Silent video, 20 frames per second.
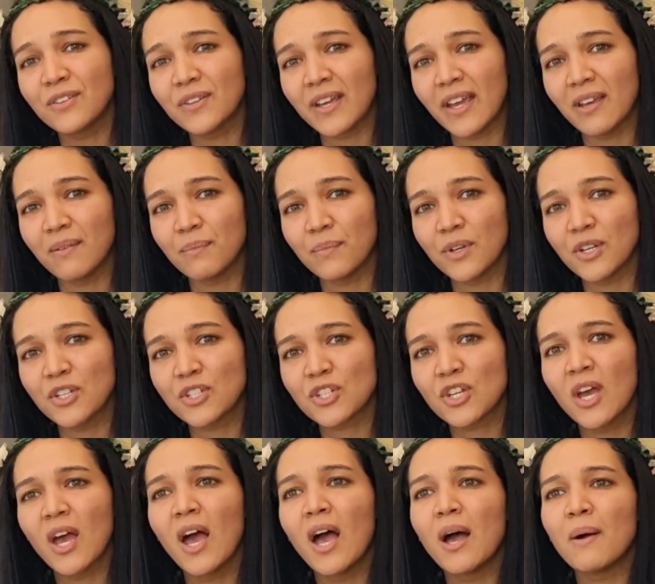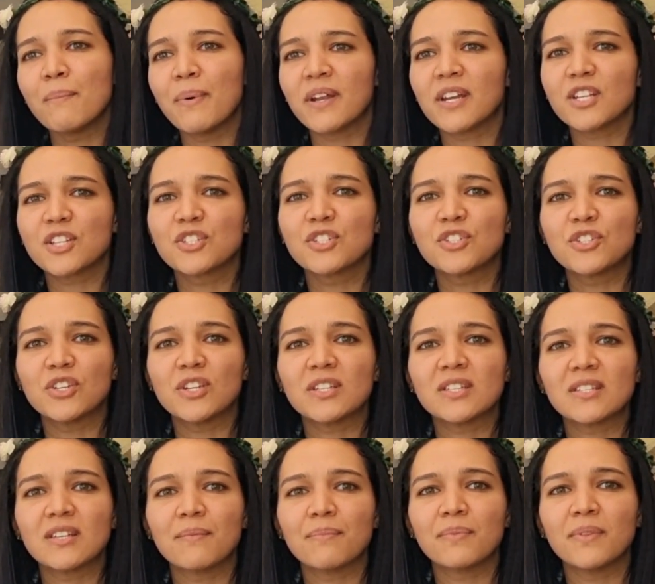Cambridge, but it's
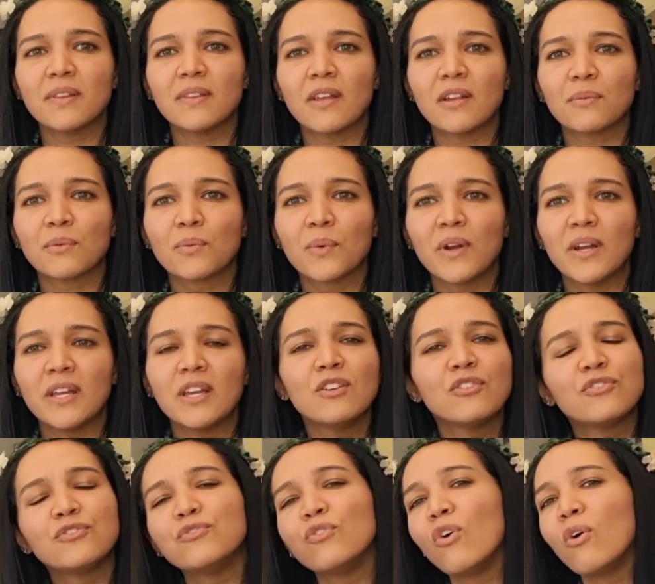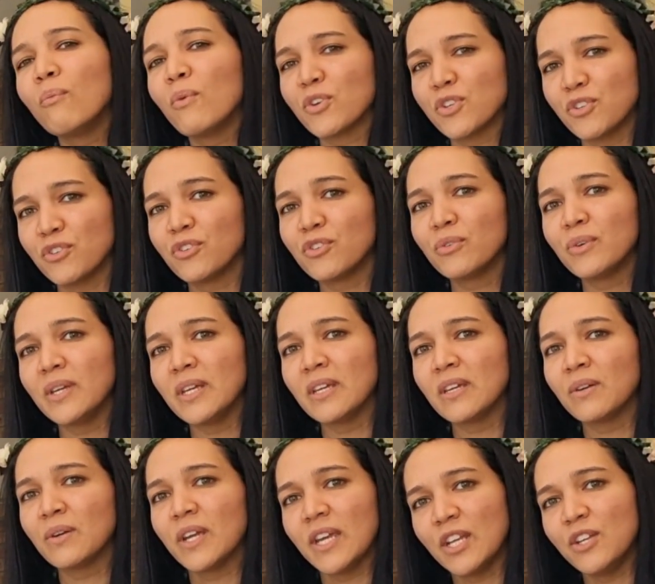just something that will really inform what you're
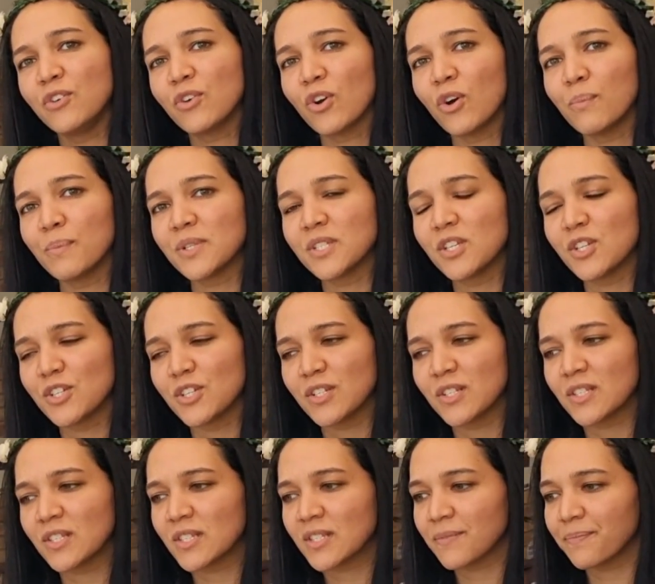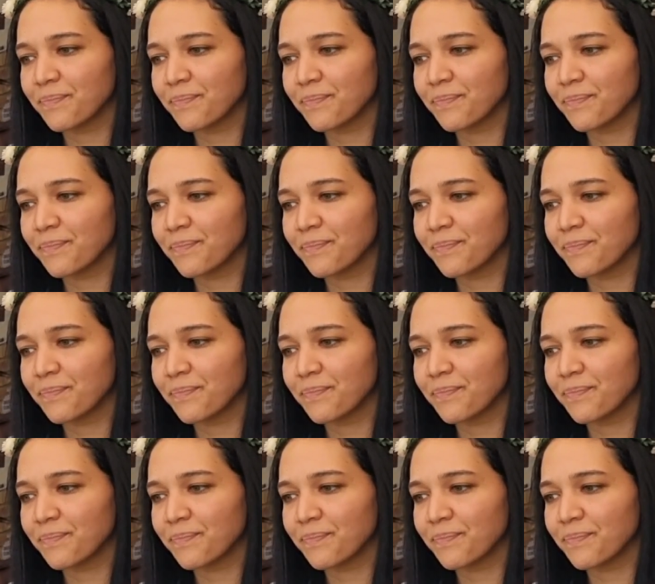doing in your compositions.